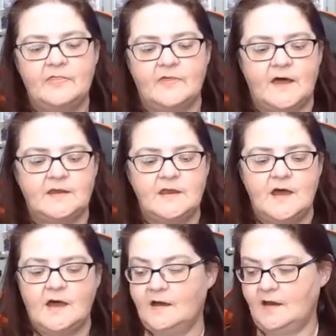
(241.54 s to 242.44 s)
Then
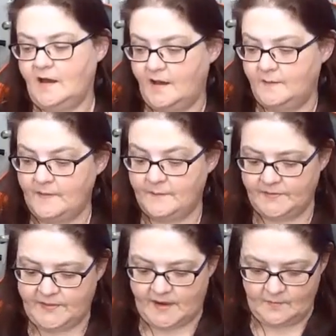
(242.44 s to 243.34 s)

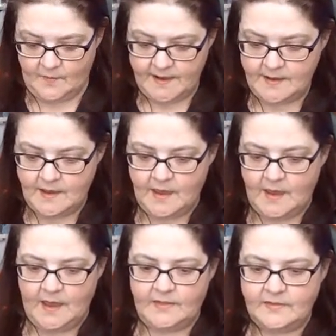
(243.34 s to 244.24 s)
put that away.
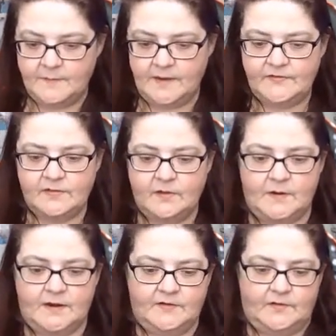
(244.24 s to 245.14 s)
And then basically
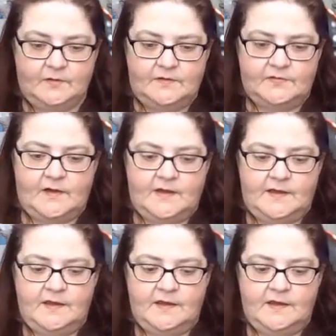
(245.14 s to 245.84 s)
what I do is I